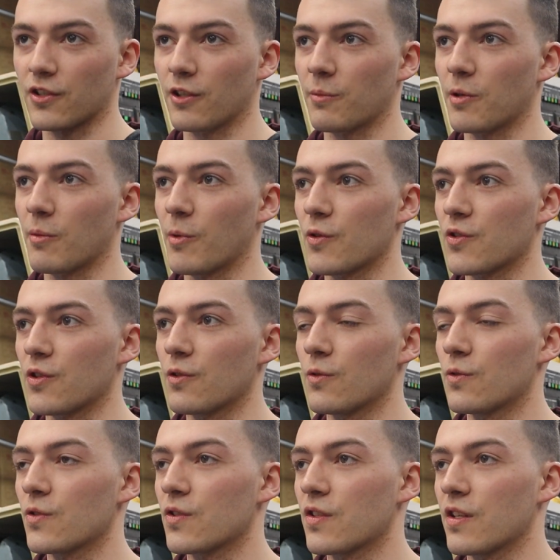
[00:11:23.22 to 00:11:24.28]
going to be the most
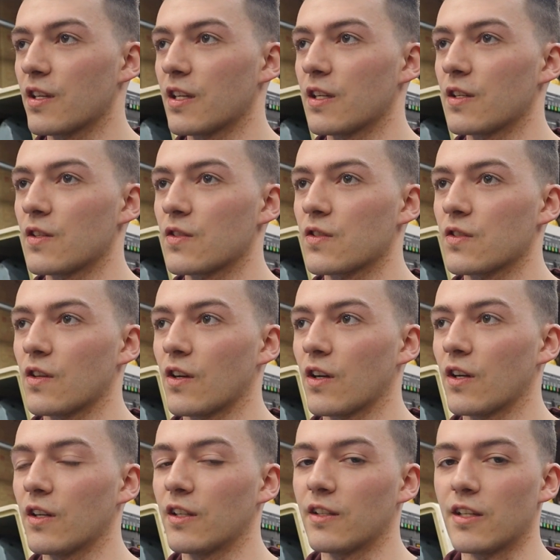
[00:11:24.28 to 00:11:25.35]
used, is
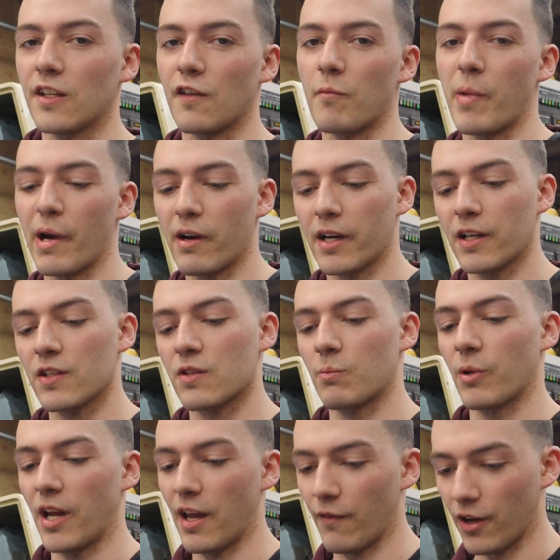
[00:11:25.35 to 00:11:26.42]
in need of bearings,
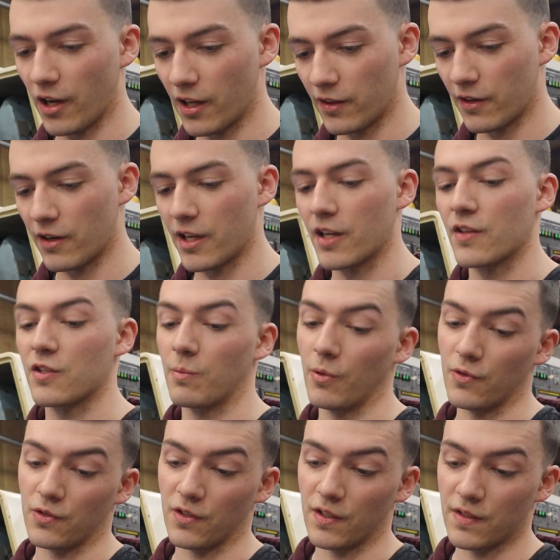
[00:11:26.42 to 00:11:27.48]
but I haven't gotten there yet.
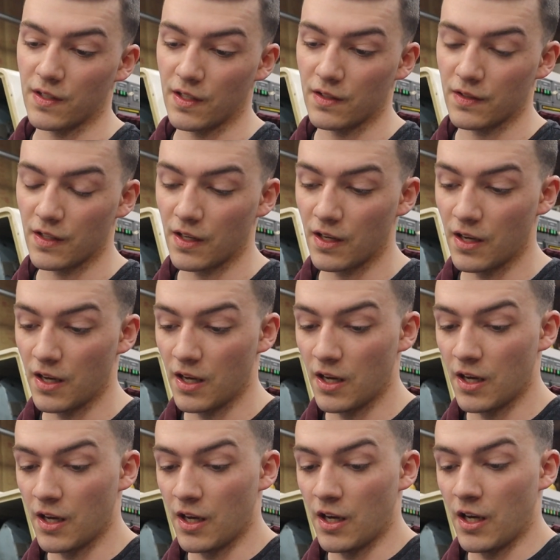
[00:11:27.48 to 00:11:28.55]
Supposedly it's easy.
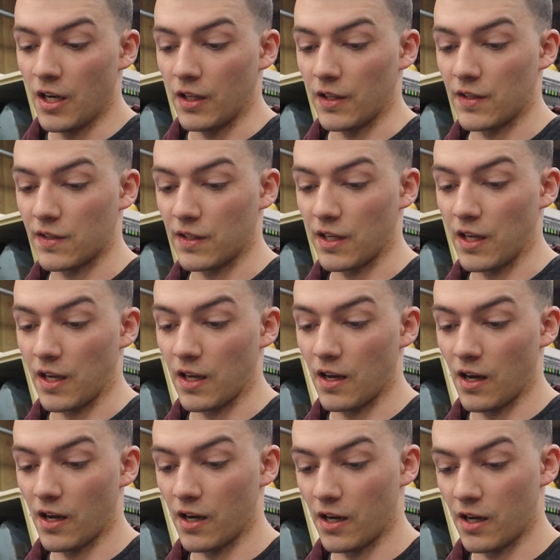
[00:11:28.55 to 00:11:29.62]
Let's see.
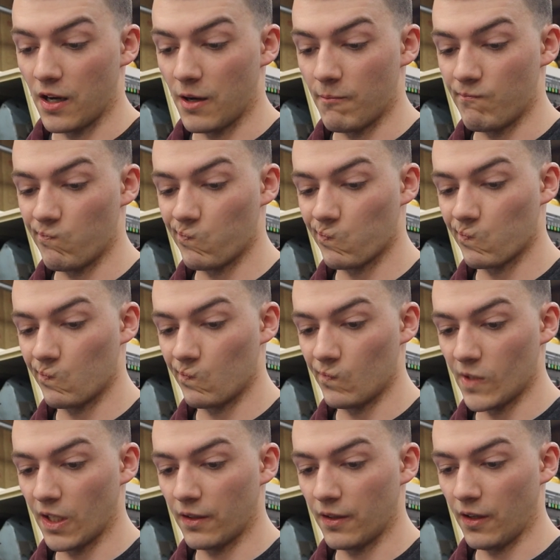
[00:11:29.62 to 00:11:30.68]
I
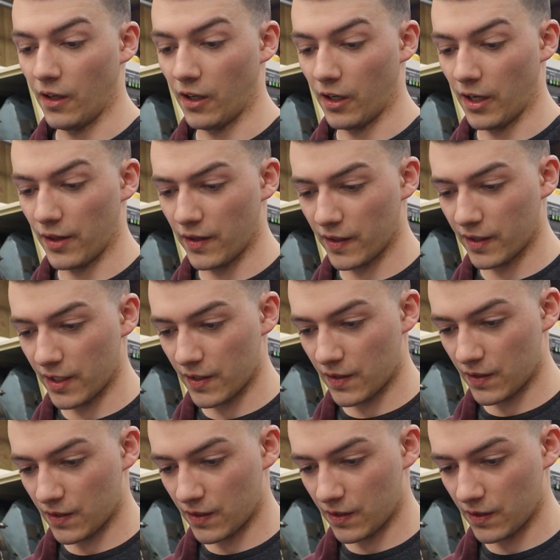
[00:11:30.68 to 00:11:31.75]
think
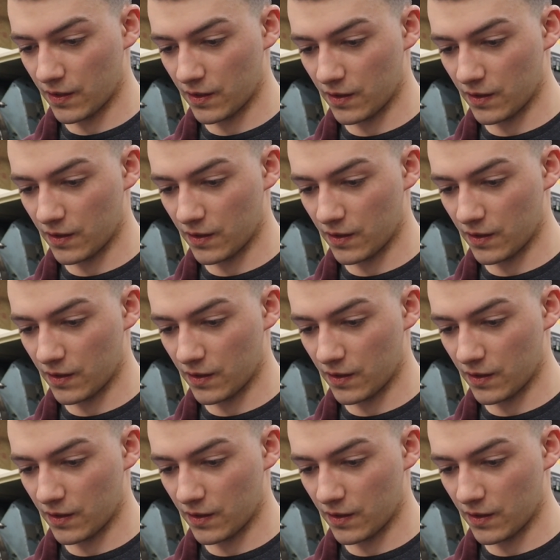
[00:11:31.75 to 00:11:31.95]
that's.